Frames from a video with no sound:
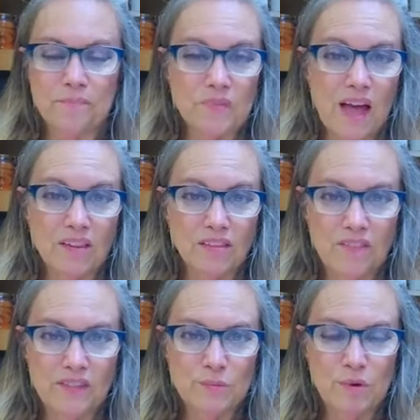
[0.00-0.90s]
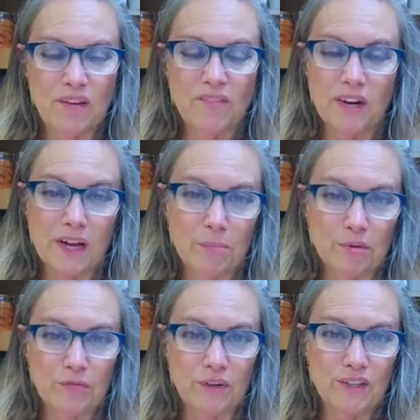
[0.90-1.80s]
I love this book. I've got a couple
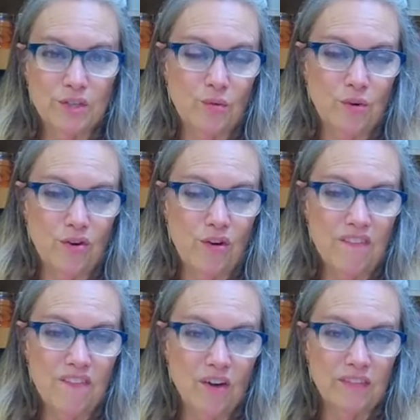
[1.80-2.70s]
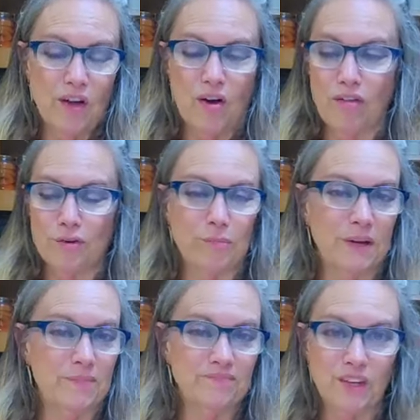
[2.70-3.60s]
of friends who are not fond of the author,
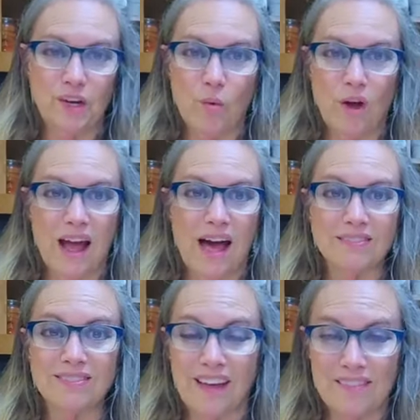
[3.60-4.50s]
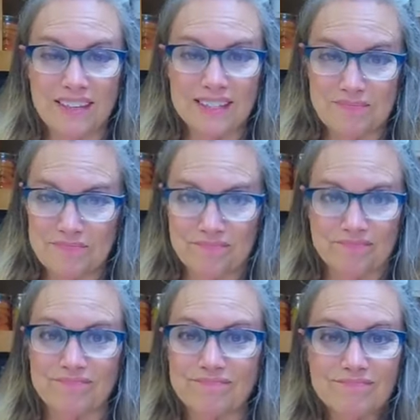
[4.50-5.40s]
but you know what? I love it.
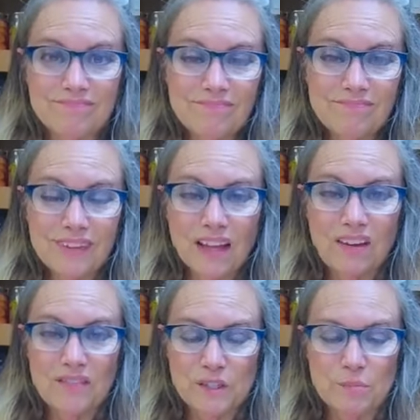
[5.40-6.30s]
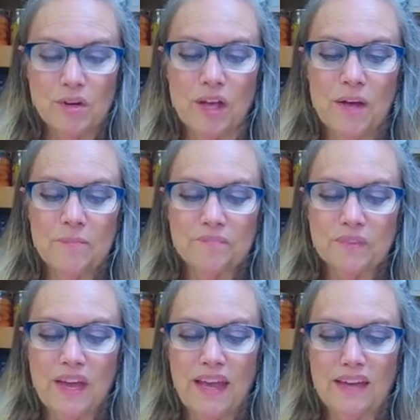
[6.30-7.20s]
I love this book.
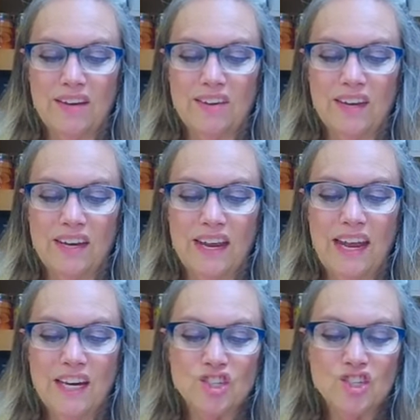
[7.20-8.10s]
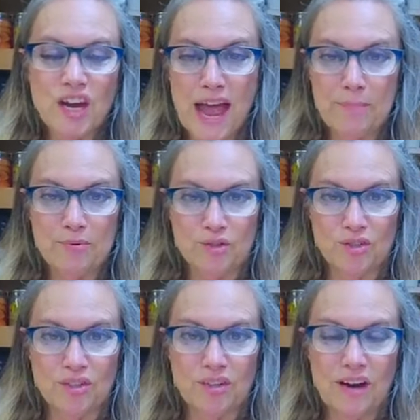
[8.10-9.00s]
And each
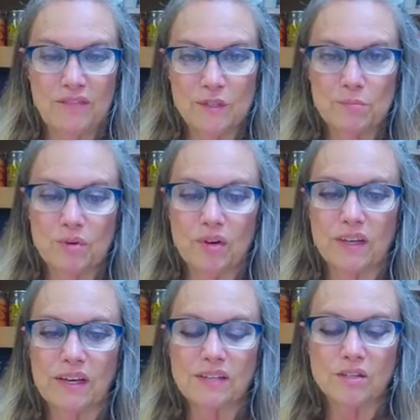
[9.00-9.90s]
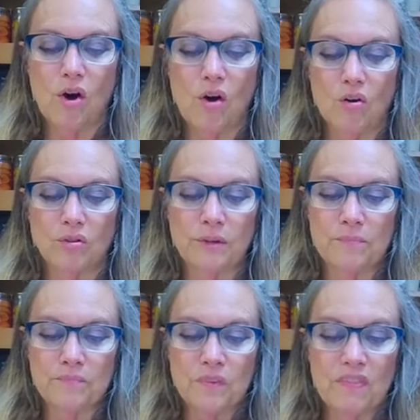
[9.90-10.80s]
chapter of this book is called
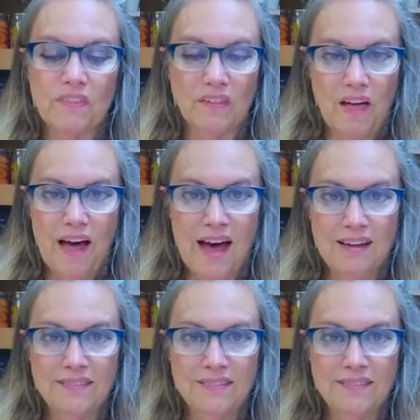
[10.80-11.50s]
The Lie,